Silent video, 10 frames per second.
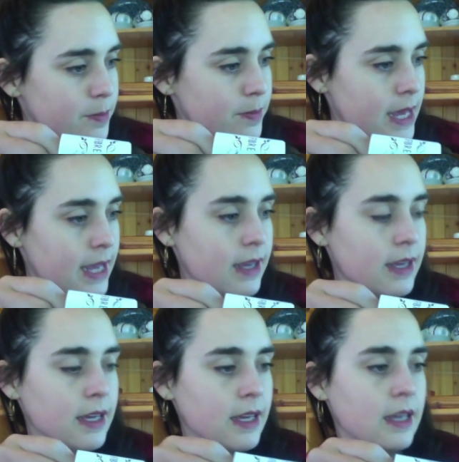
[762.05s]

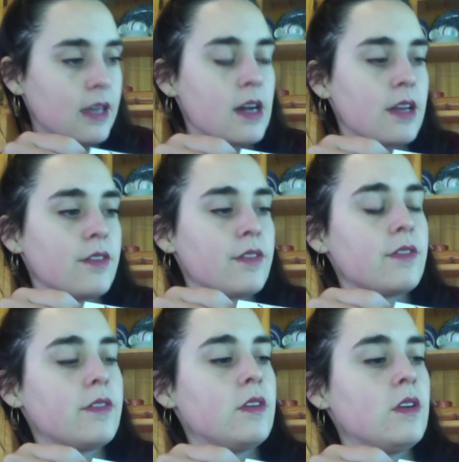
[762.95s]
pinky kind of